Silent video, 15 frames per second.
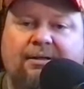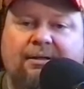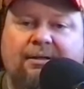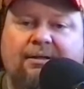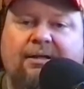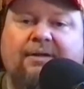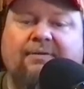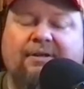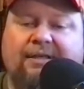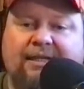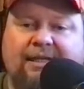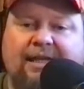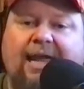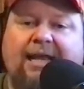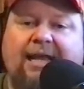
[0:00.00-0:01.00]
given
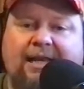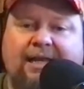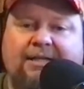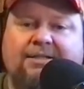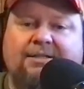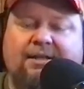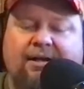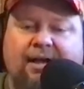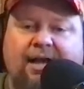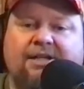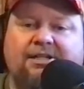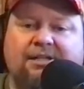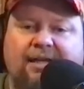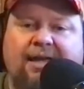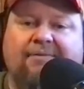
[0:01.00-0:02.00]
the candidates that
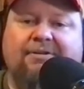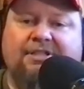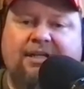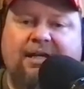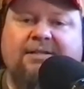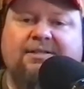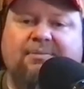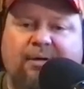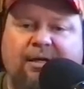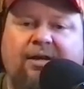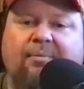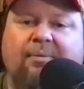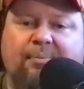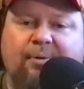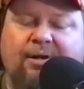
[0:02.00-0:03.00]
actually have a chance of
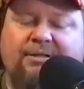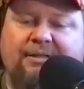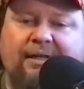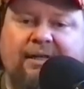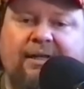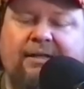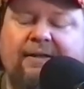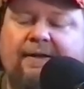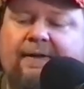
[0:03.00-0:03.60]
becoming president.